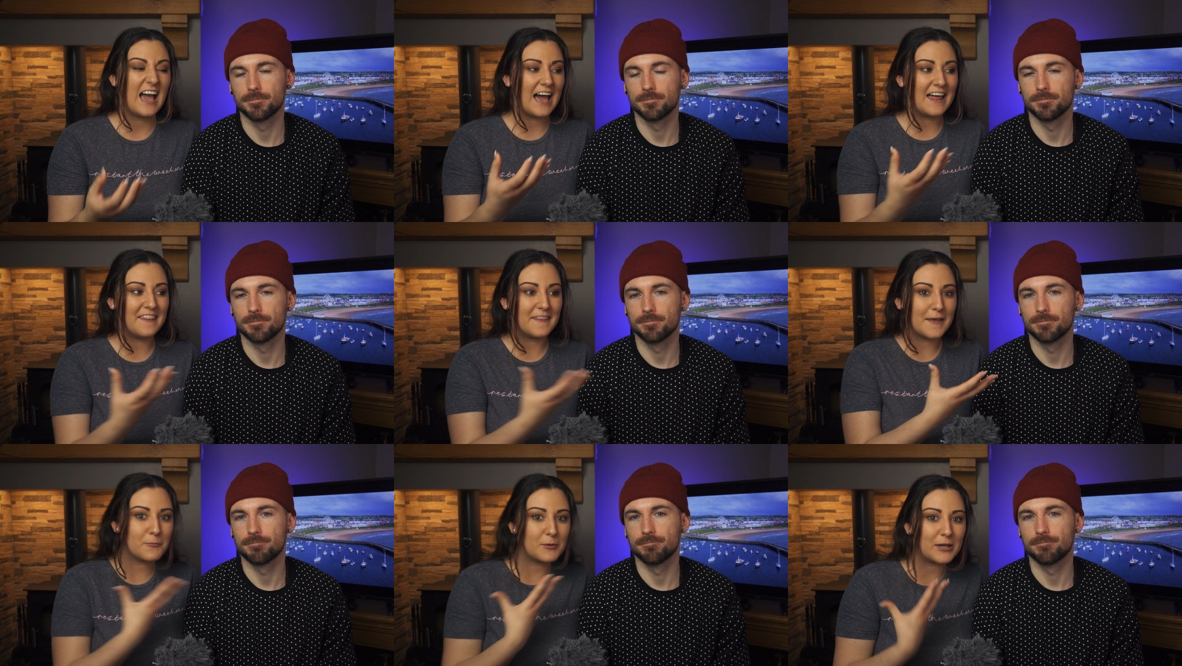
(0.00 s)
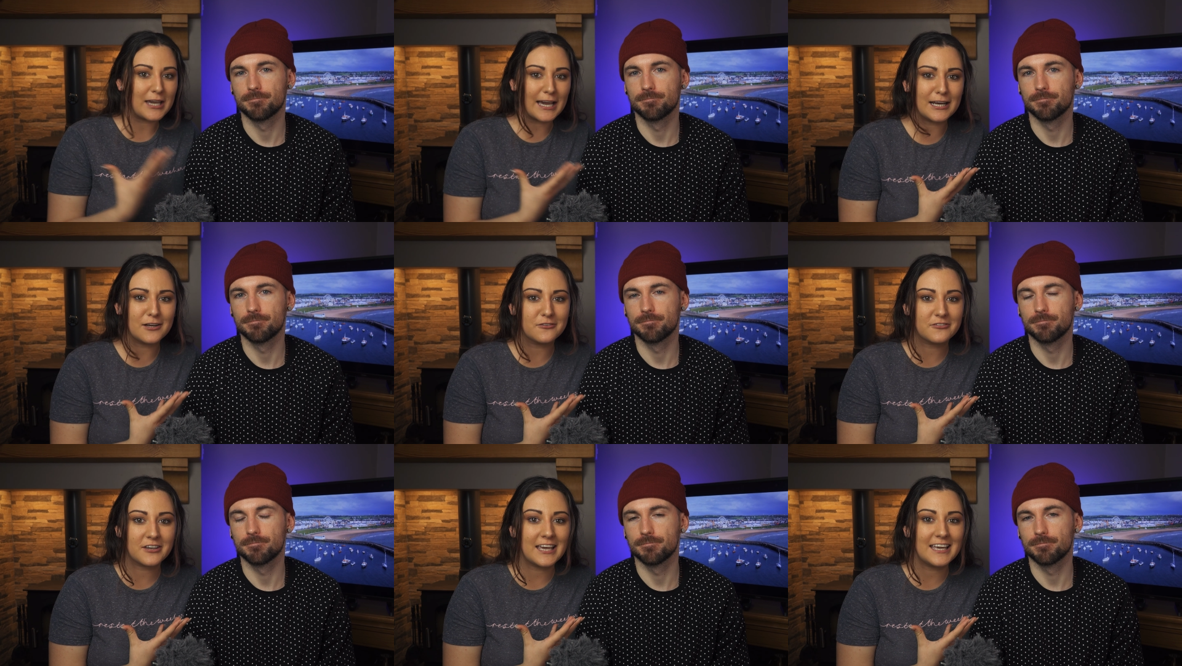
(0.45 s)
Speaker 1: and then we
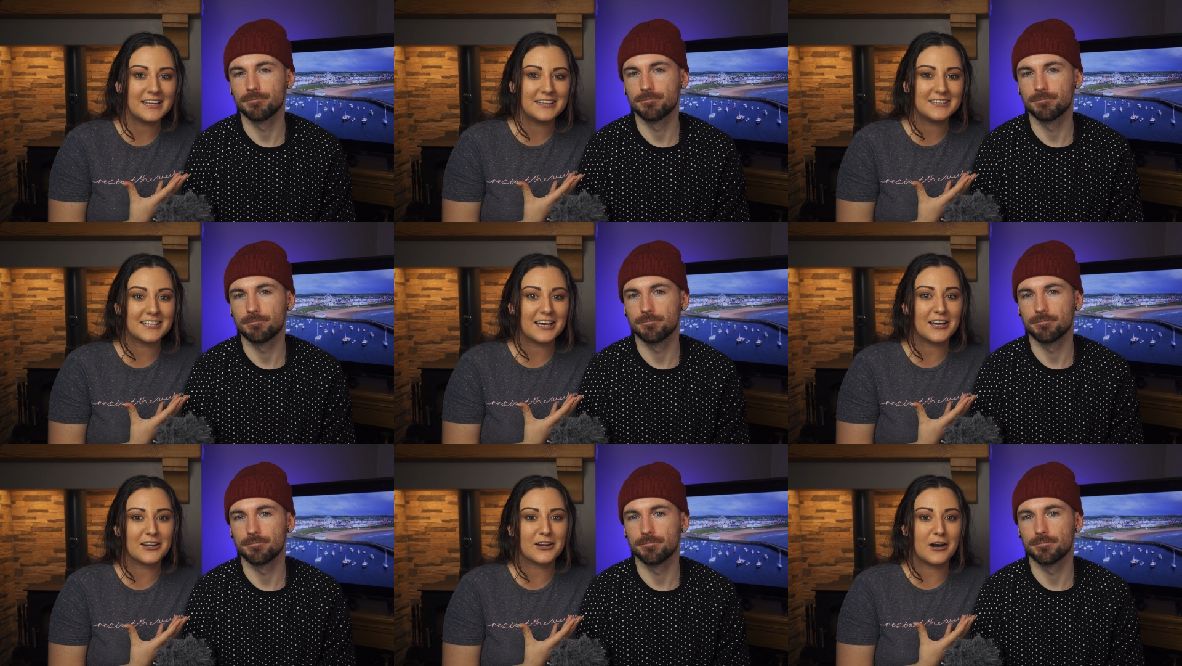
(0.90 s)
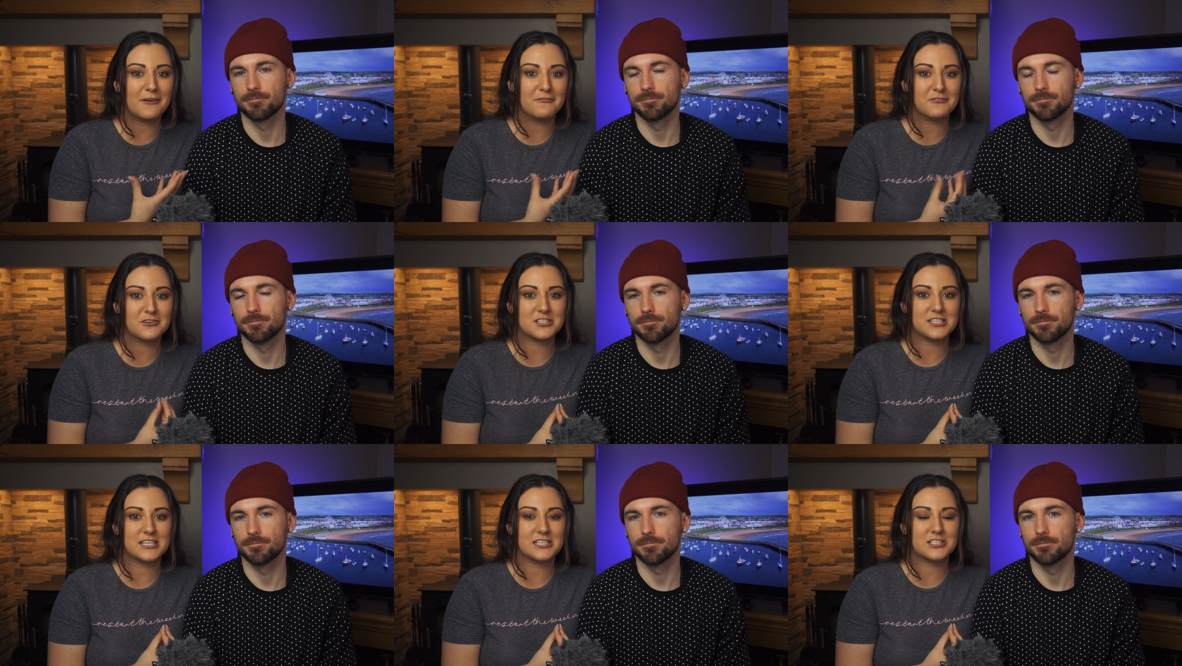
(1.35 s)
kind of get into a
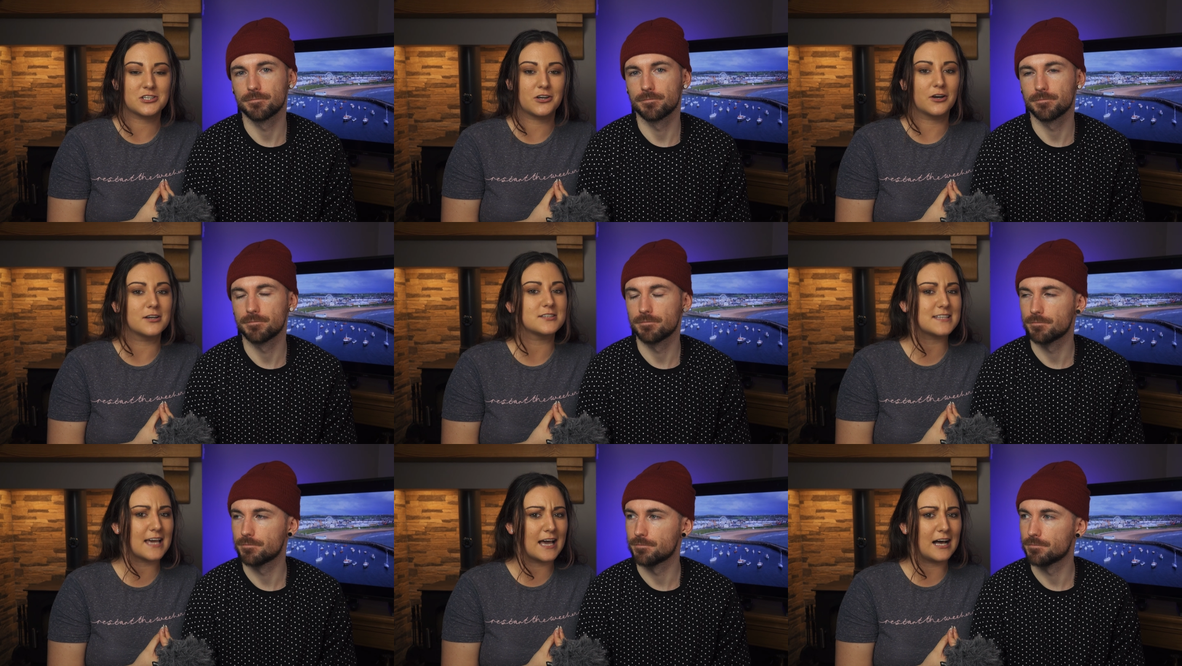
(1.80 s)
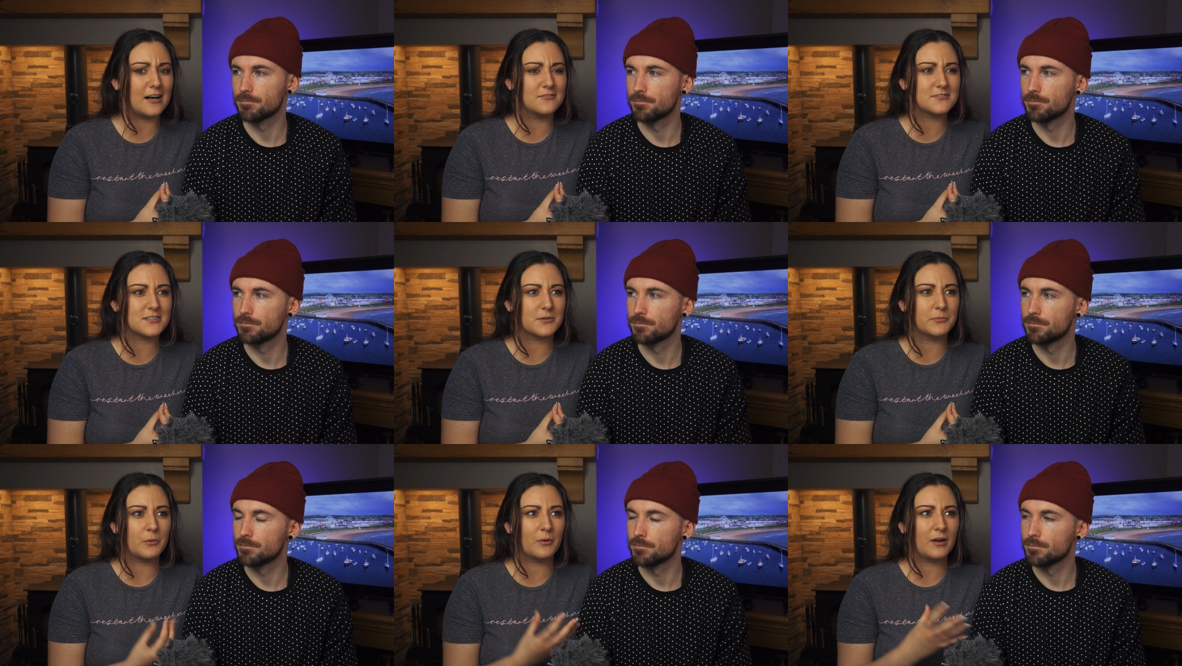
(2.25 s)
conversation
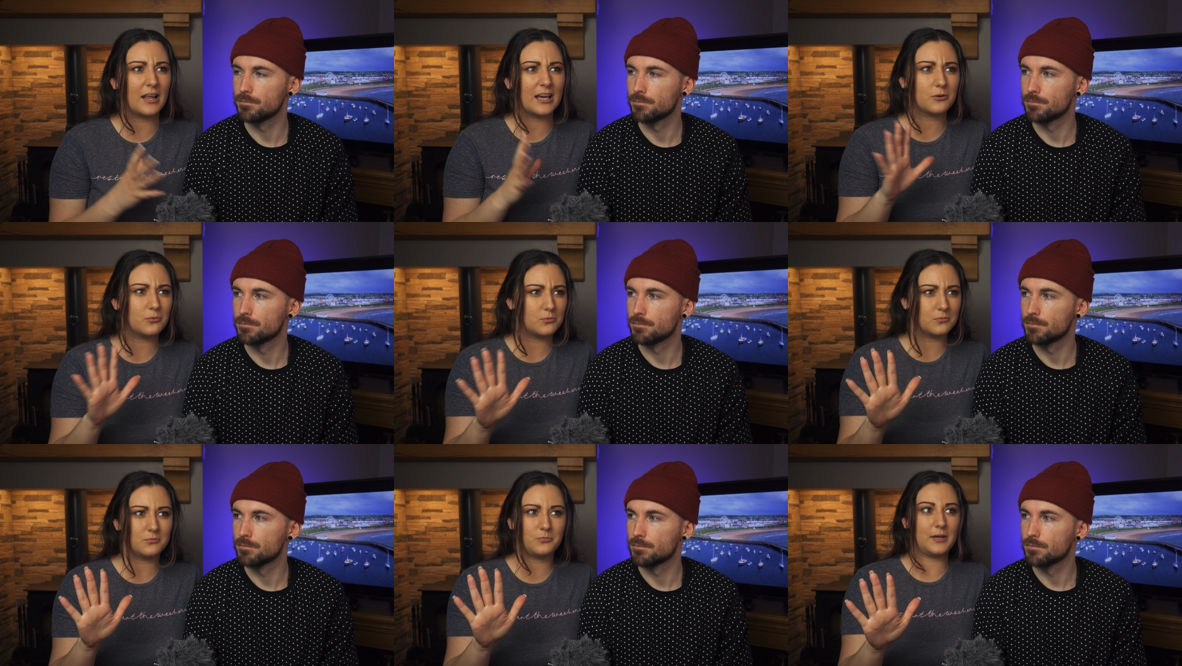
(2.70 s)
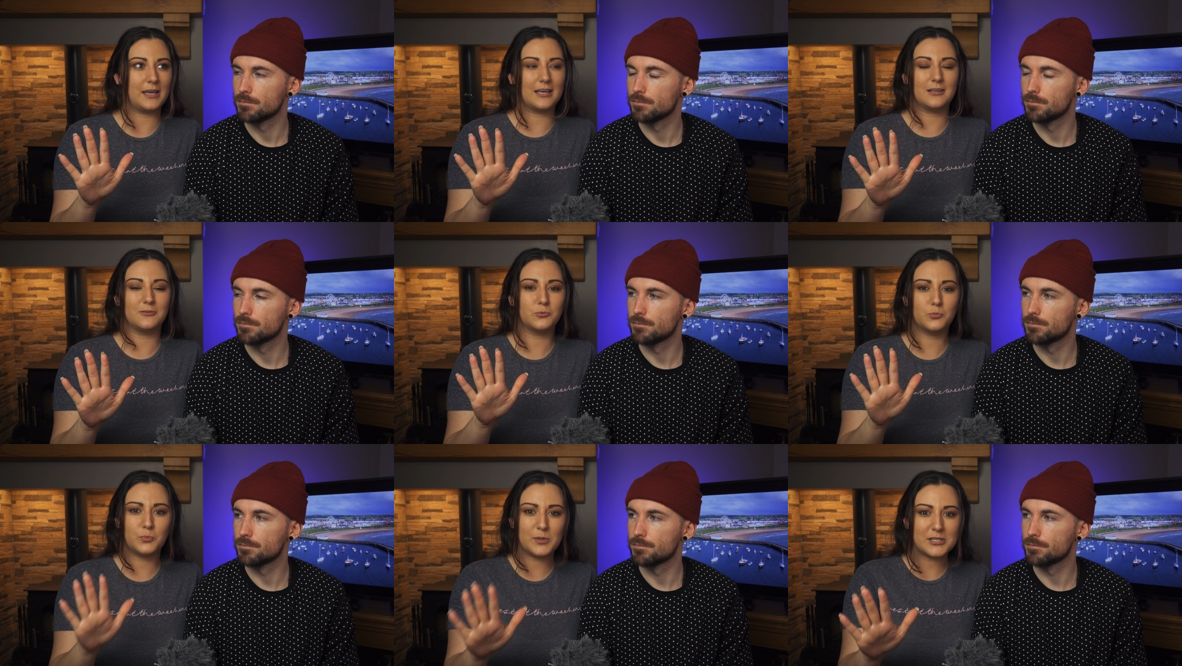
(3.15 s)
ourselves and we were like,
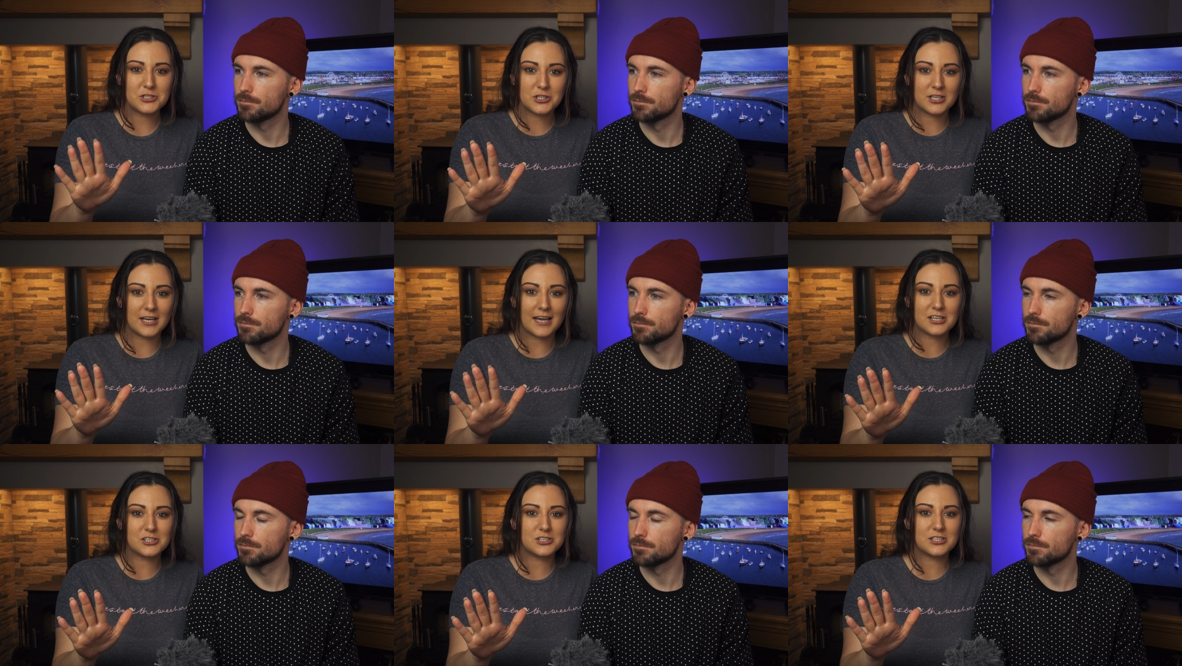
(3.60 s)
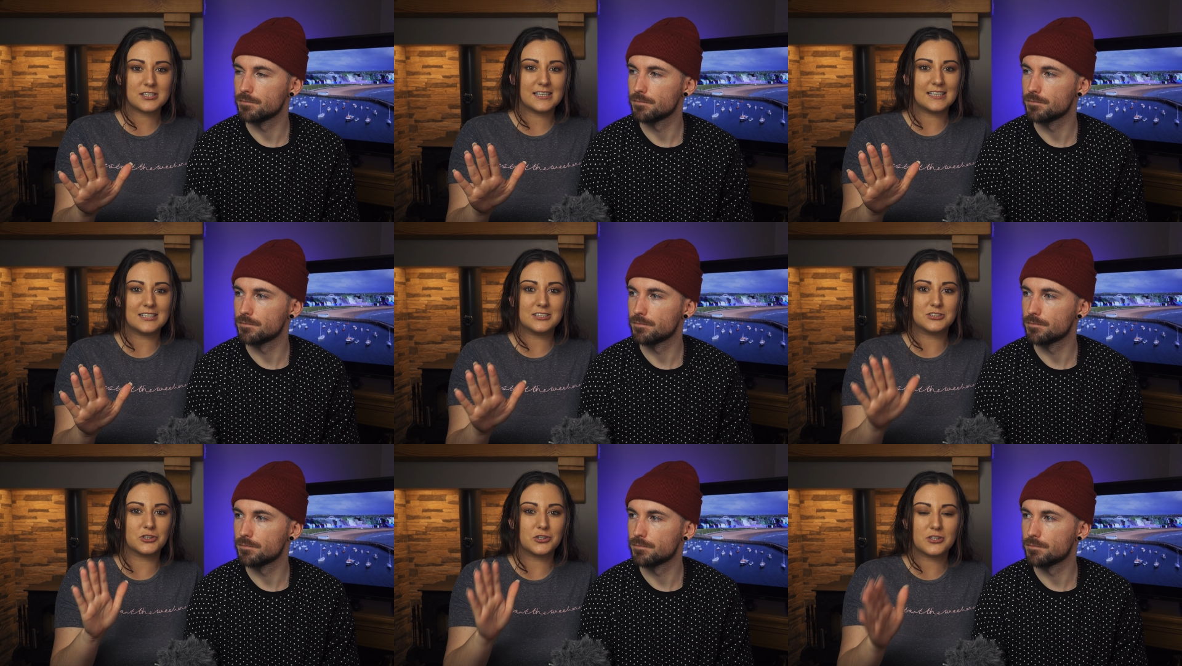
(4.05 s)
wait, we should
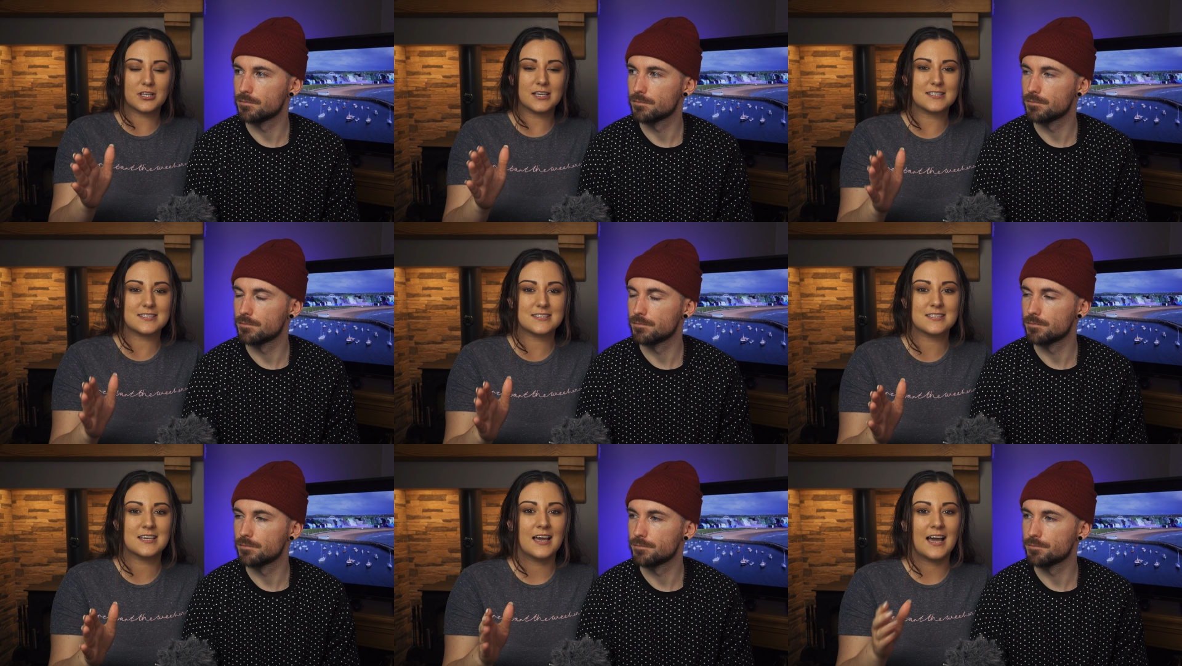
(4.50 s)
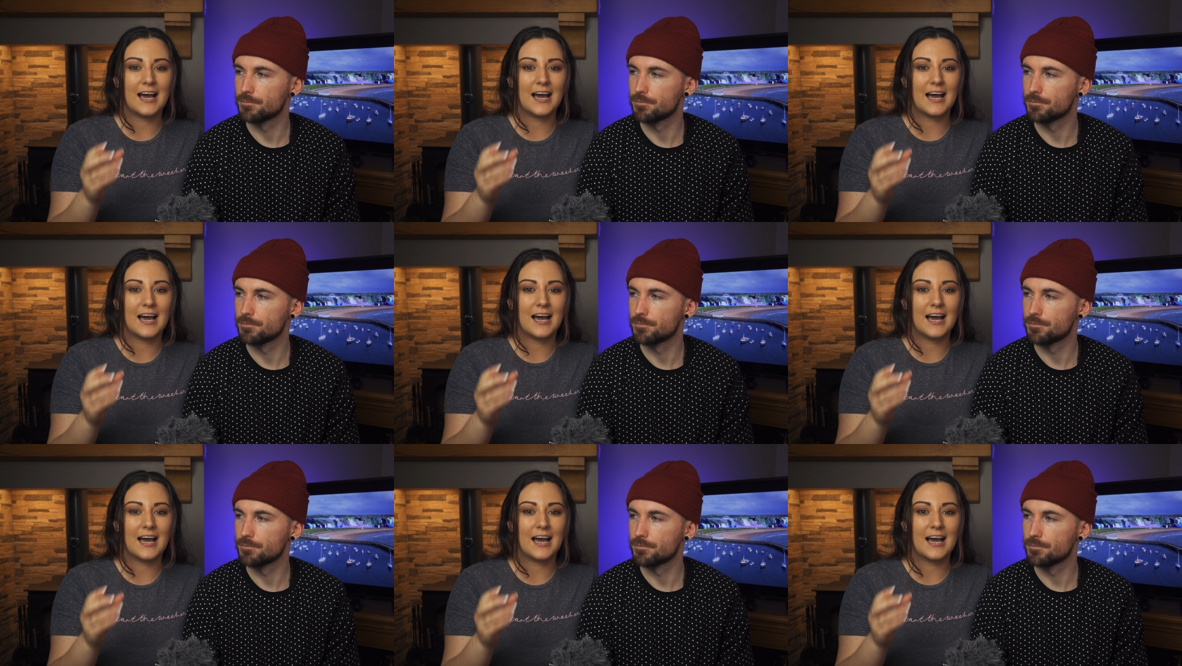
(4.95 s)
actually do this